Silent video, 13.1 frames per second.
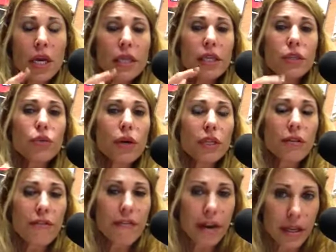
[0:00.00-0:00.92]
this was
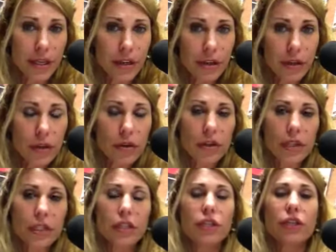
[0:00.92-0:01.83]
a failure or
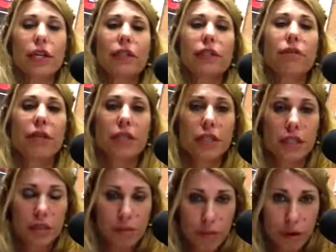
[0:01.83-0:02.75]
this turned out to be a
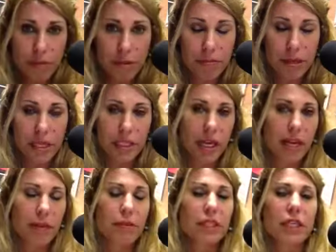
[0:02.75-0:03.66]
disappointment because I
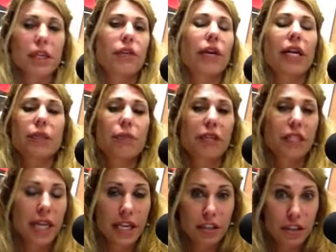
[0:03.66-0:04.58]
had a particular
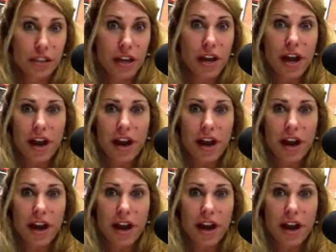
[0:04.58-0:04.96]
expectation